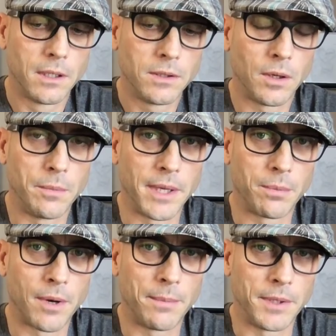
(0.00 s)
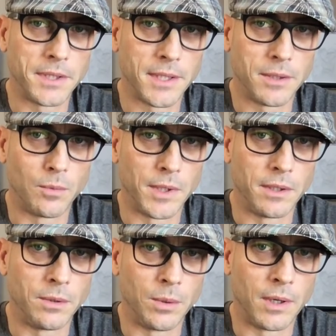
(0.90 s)
it's hard to make a proper decision when
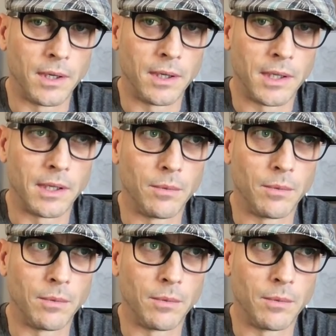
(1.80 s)
you are uh,